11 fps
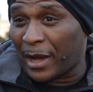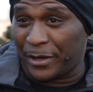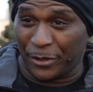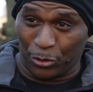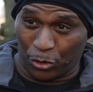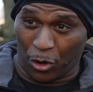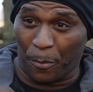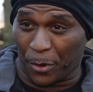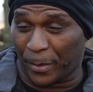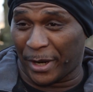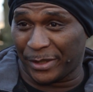and it could
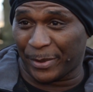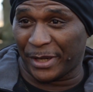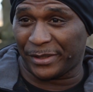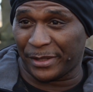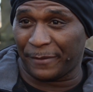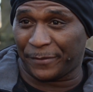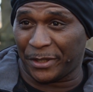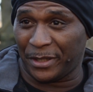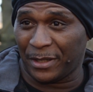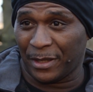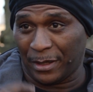compromise my
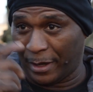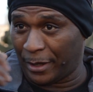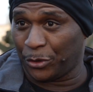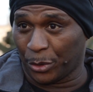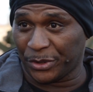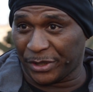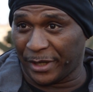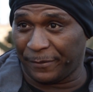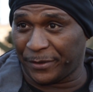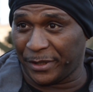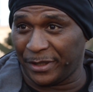safety and your
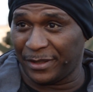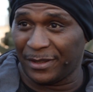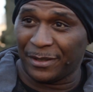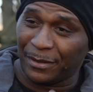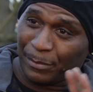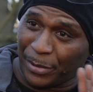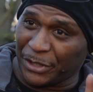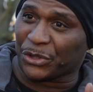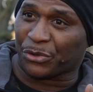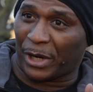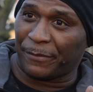safety.
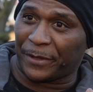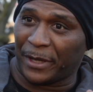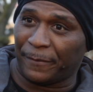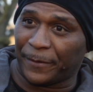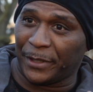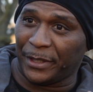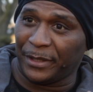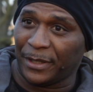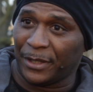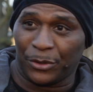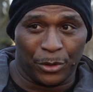Please drive carefully.
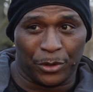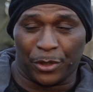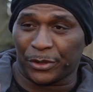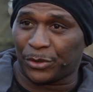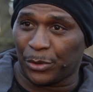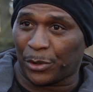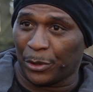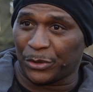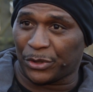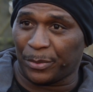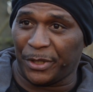Don't cut too
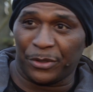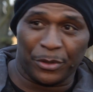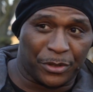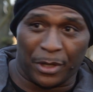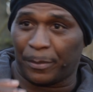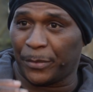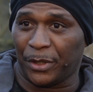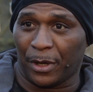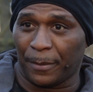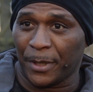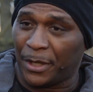close to me. Don't cut me up.